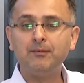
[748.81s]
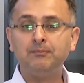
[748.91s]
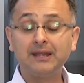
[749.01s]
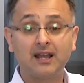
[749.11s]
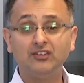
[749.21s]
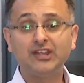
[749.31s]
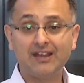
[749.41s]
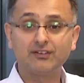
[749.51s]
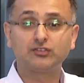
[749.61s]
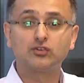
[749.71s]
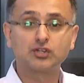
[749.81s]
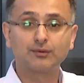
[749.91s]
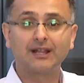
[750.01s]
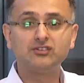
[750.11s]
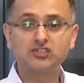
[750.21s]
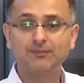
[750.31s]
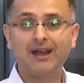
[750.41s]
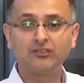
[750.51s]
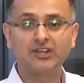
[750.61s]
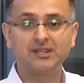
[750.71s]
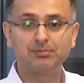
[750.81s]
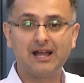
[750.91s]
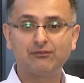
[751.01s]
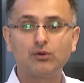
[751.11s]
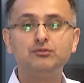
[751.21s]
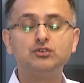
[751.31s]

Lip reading: because they have a social relationship outside the platform,